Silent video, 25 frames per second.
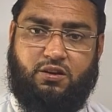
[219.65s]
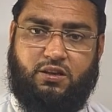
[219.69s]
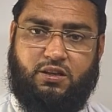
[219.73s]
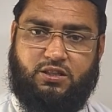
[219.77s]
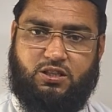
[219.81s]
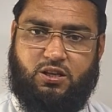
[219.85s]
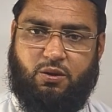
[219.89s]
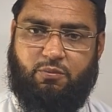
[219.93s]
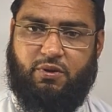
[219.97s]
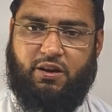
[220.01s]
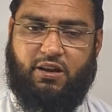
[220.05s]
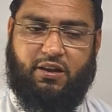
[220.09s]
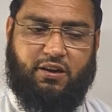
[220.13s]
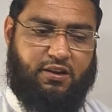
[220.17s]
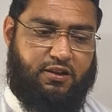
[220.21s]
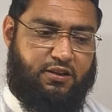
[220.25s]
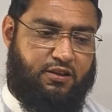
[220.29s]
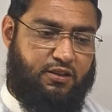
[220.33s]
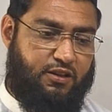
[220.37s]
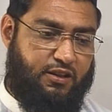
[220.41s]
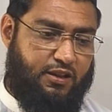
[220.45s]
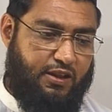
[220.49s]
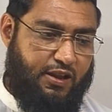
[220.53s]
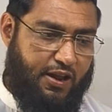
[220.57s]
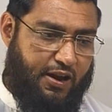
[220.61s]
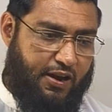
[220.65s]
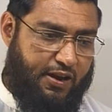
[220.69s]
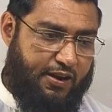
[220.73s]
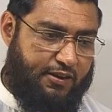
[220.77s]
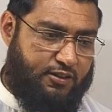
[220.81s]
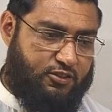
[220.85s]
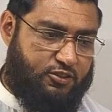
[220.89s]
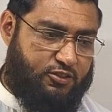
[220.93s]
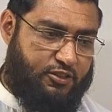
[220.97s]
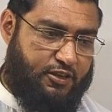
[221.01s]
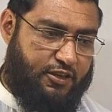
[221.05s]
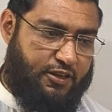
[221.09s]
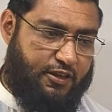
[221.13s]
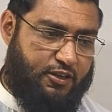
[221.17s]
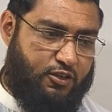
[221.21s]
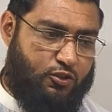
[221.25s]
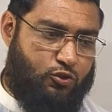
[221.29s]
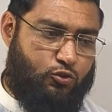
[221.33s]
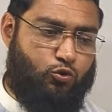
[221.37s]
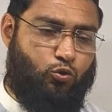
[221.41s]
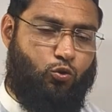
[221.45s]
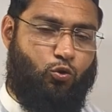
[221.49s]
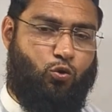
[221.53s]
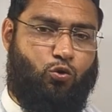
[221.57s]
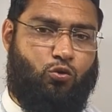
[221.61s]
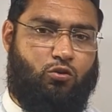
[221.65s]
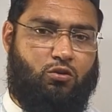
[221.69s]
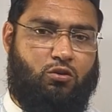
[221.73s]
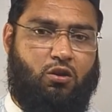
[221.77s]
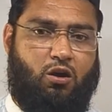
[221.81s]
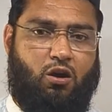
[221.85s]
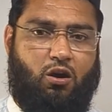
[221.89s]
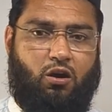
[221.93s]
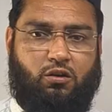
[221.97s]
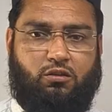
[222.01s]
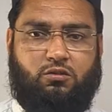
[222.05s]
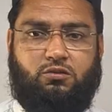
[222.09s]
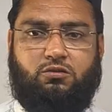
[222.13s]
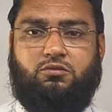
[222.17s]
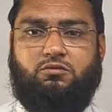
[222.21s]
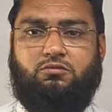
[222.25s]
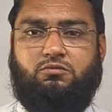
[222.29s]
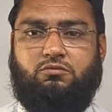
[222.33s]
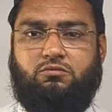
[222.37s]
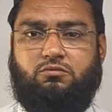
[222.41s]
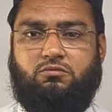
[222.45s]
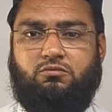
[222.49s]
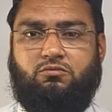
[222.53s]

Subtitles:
Similarly, electric door lock.